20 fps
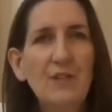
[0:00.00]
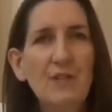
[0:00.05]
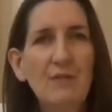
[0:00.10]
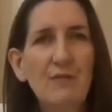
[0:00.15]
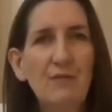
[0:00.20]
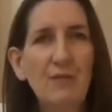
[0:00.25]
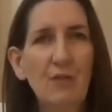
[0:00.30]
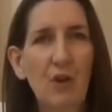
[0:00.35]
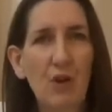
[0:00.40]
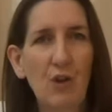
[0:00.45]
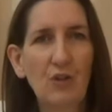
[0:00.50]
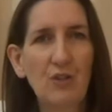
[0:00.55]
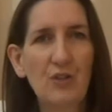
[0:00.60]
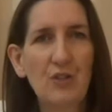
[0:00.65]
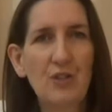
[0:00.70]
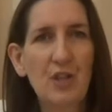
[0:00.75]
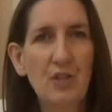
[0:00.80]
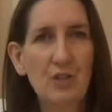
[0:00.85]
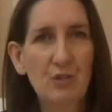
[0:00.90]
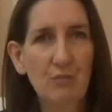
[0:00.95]
in
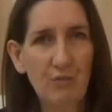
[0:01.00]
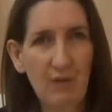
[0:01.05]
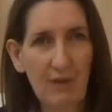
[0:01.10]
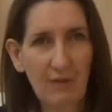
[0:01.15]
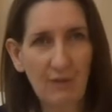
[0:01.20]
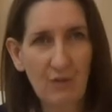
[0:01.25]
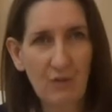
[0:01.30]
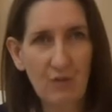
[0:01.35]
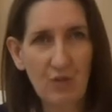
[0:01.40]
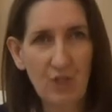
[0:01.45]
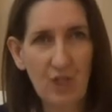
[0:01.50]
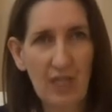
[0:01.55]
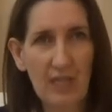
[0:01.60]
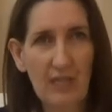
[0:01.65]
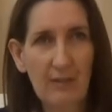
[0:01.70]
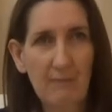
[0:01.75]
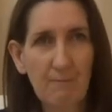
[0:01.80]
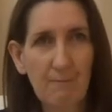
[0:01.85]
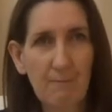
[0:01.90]
France as a refugee.